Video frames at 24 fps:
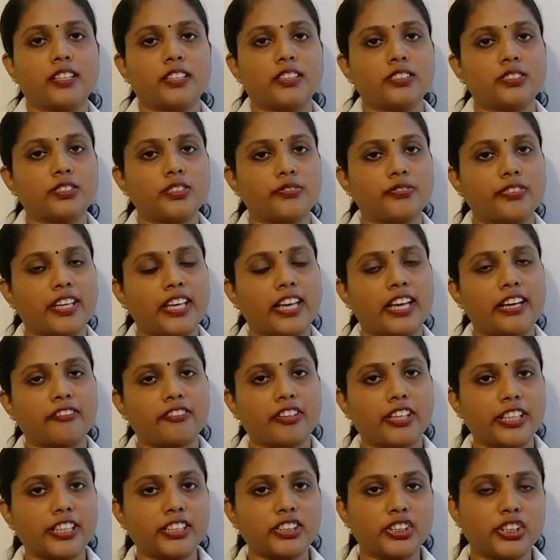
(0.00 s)
So we have
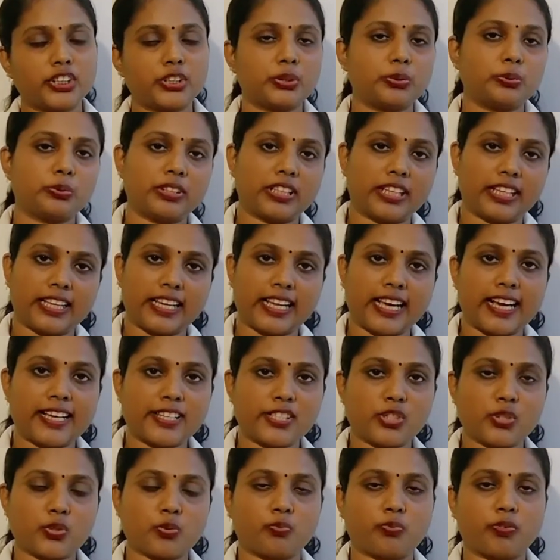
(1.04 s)
connected to the
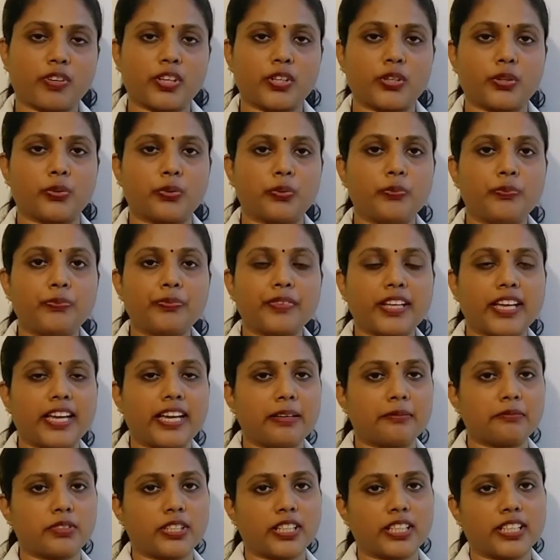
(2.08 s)
last video. I am
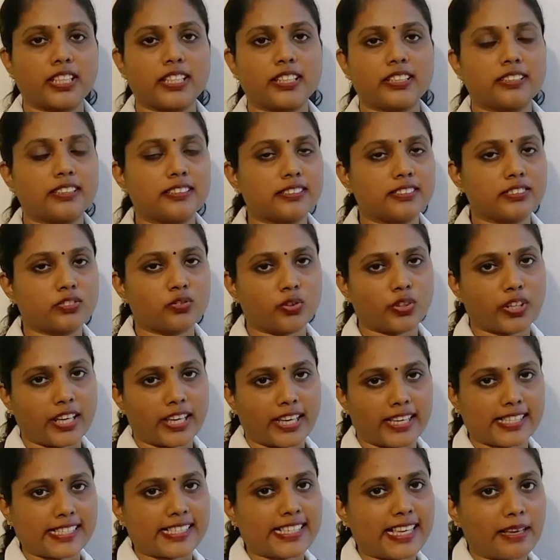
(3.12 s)
taking these three
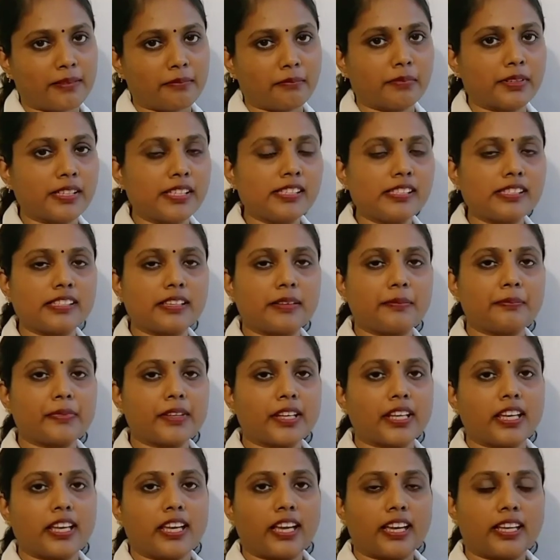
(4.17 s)
examples.
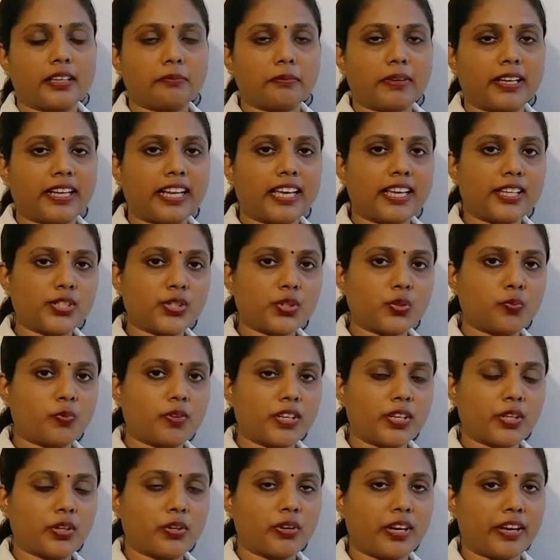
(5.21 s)
In my last
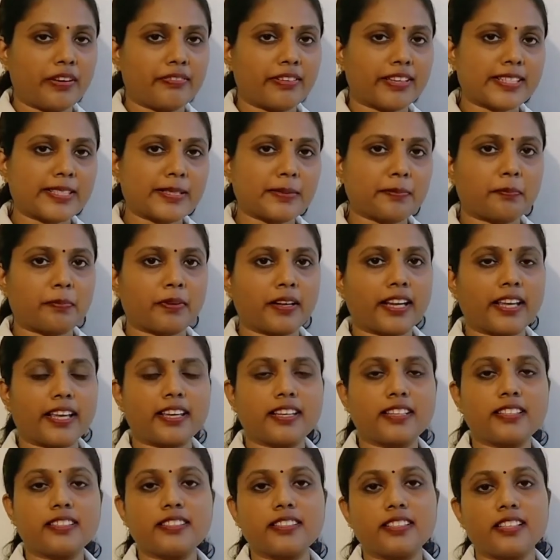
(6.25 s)
video I have
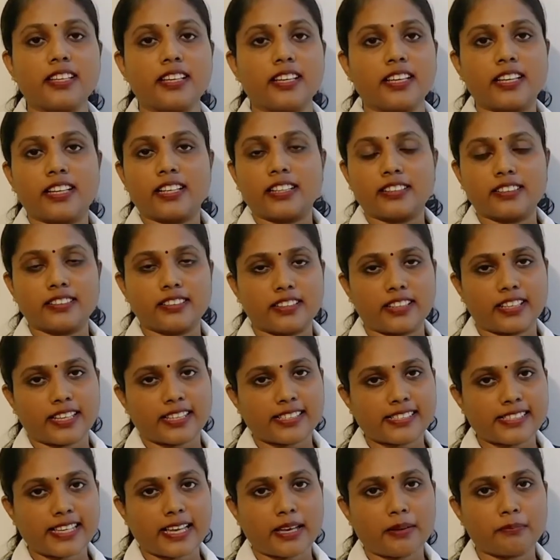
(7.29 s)
explained the
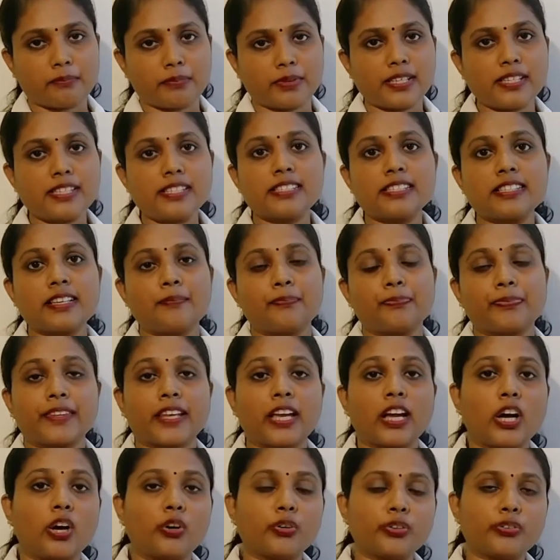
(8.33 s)
examples
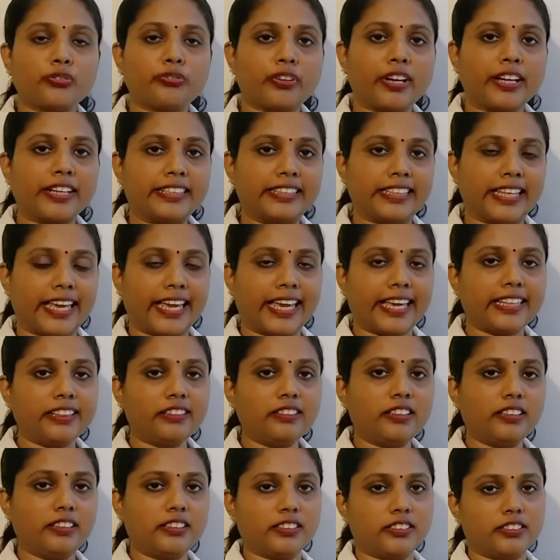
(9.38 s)
how to find the
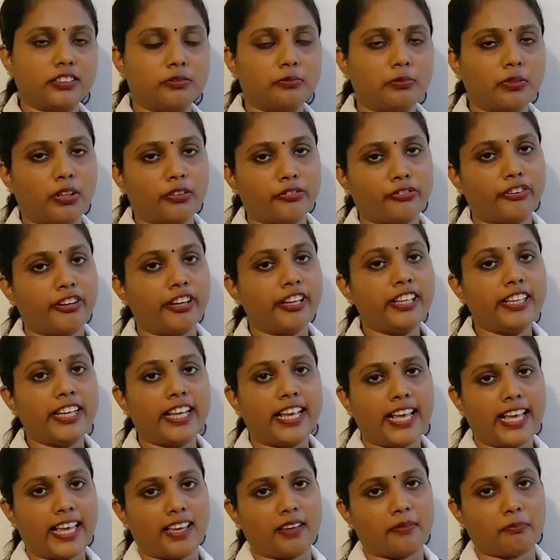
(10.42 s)
nth term of an
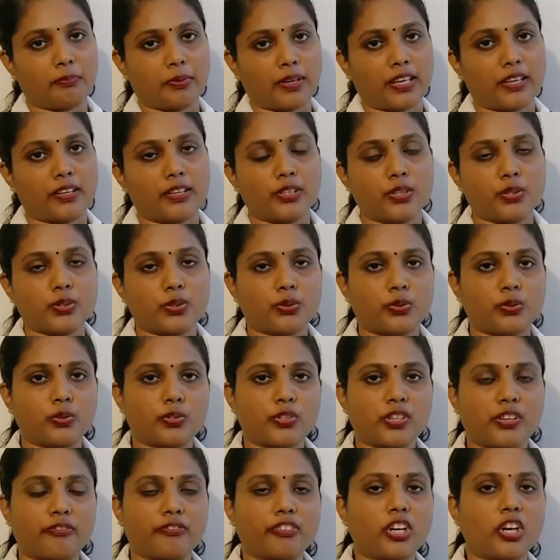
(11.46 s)
AP. So those
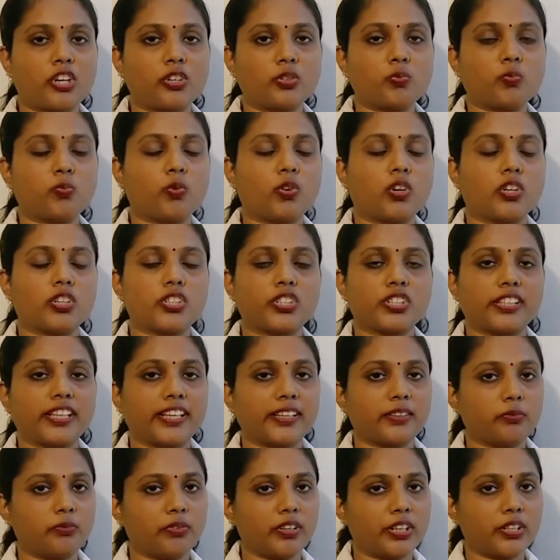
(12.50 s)
have not watched
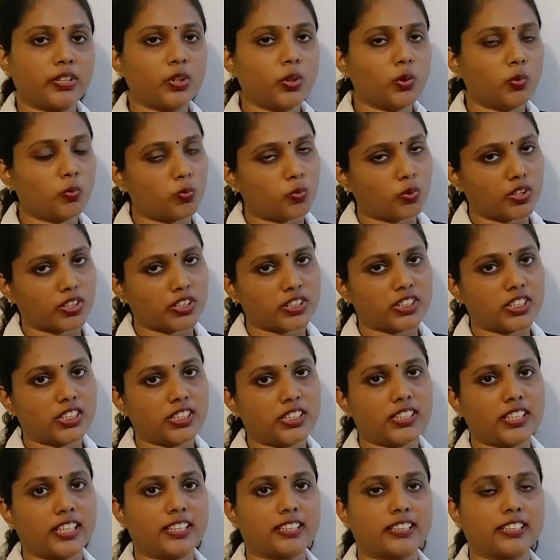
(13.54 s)
that video, watch it
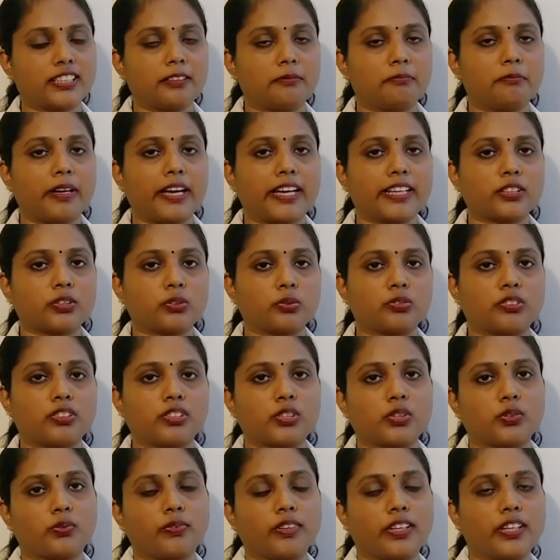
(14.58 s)
and come back to
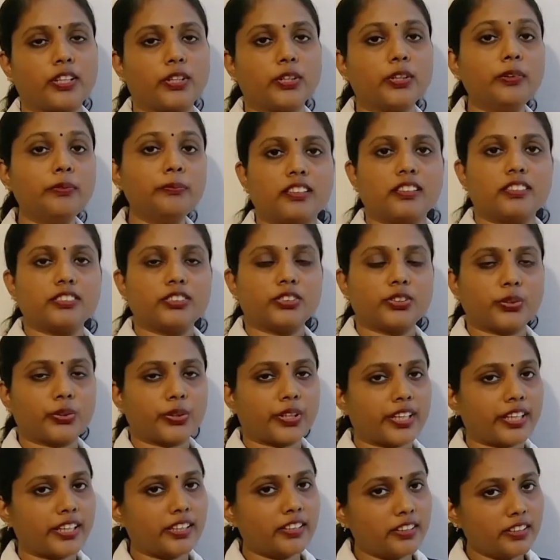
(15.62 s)
this video. So
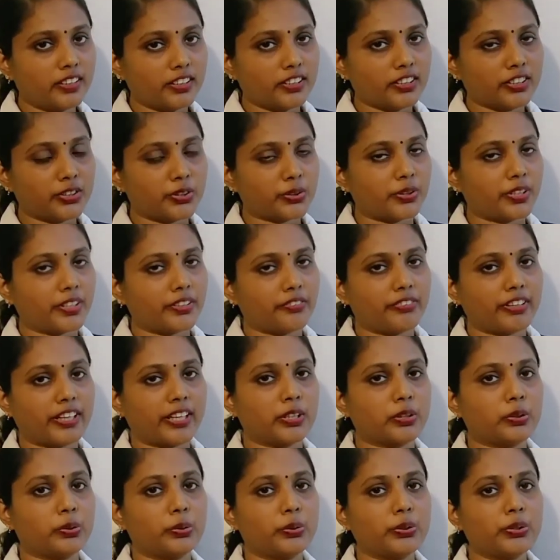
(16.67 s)
here today we are
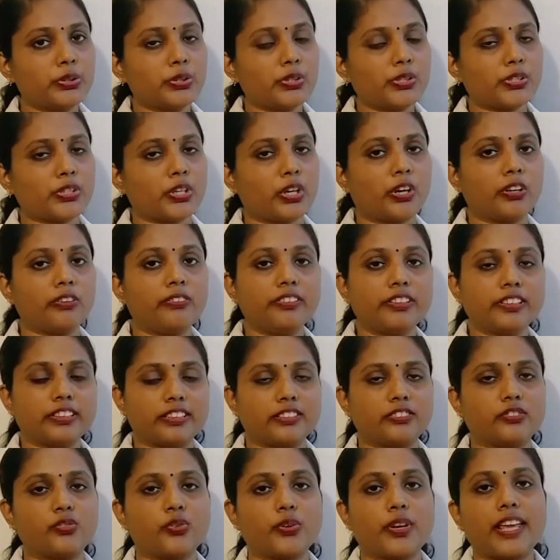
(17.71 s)
going to solve the
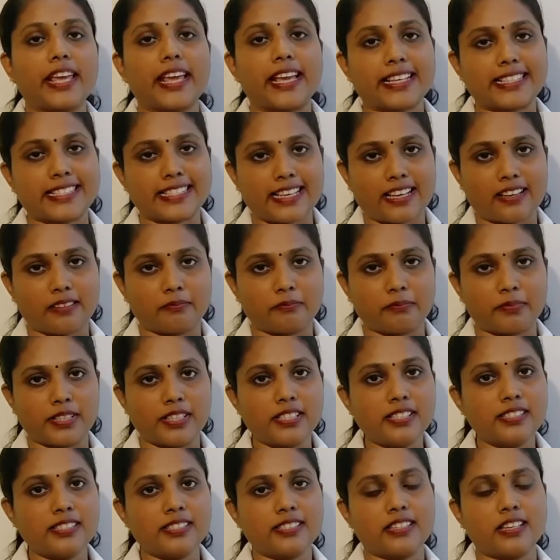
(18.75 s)
three
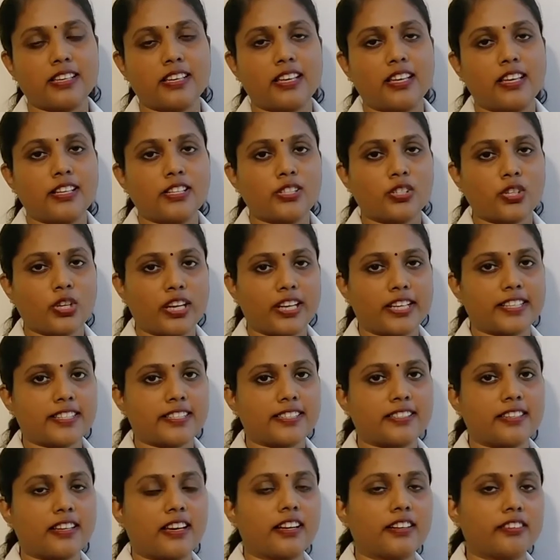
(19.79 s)
examples. So let us
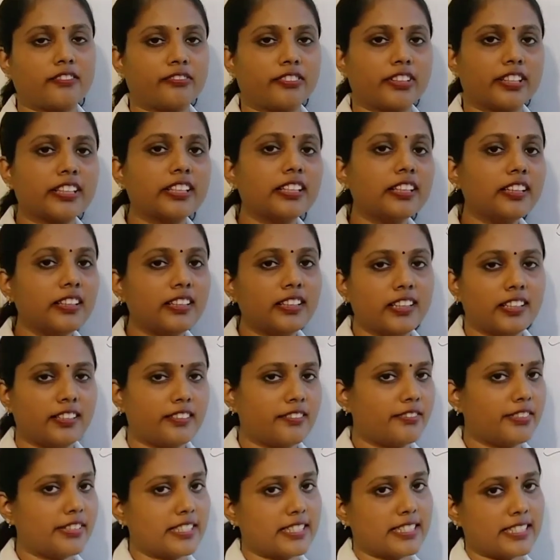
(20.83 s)
start with the
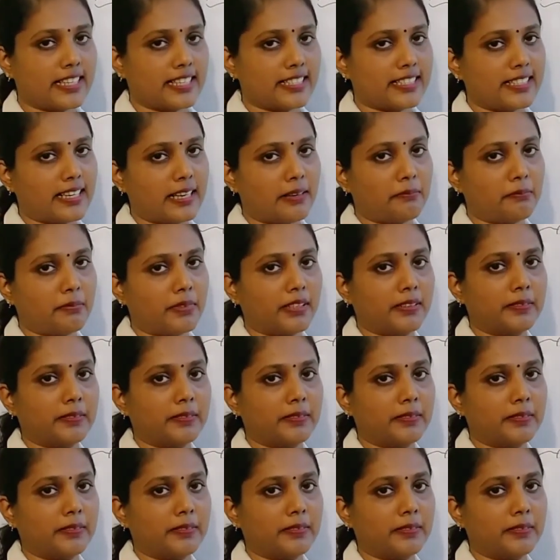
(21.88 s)
first example.